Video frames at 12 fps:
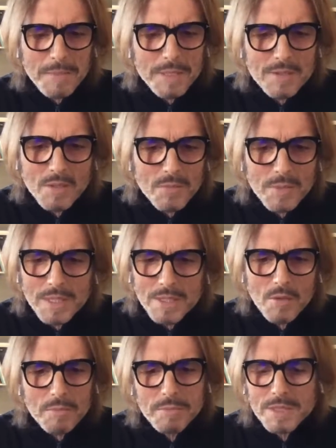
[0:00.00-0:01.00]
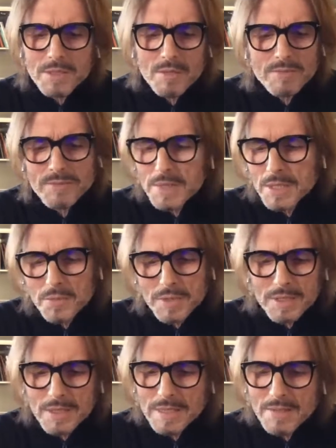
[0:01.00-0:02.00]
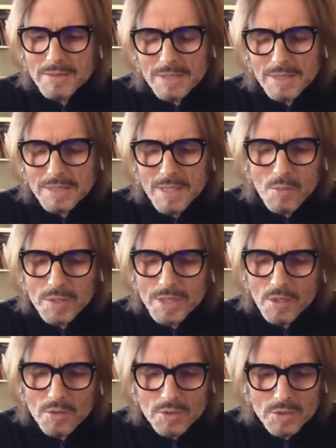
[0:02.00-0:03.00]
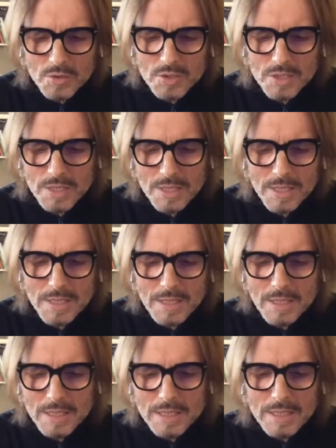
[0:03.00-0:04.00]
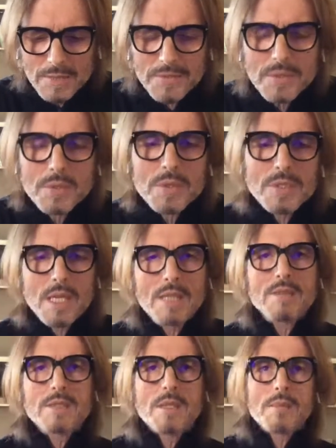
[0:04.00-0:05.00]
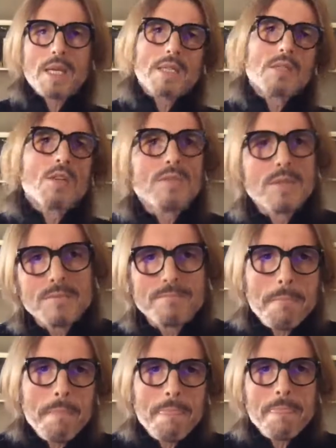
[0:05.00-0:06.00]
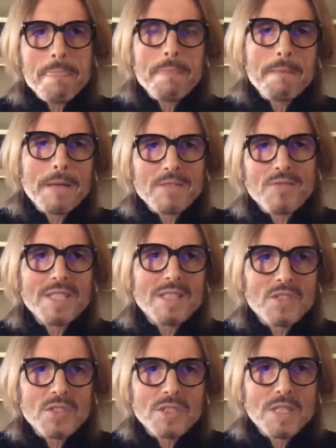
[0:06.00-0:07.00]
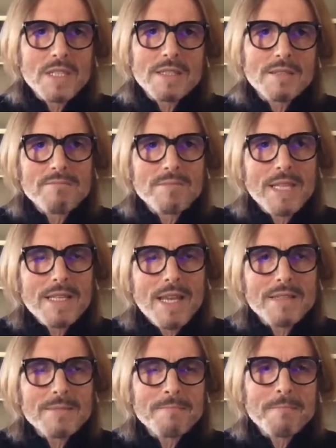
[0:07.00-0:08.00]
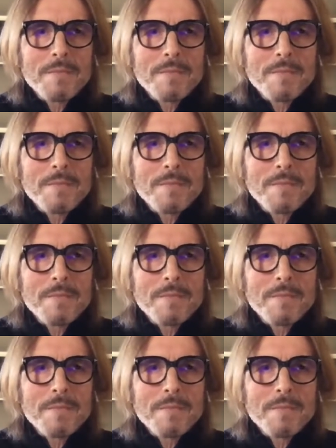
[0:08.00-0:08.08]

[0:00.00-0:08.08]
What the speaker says: piece of ring, a piece of earrings and everything. They want to also see if there is some kind of advantages that they can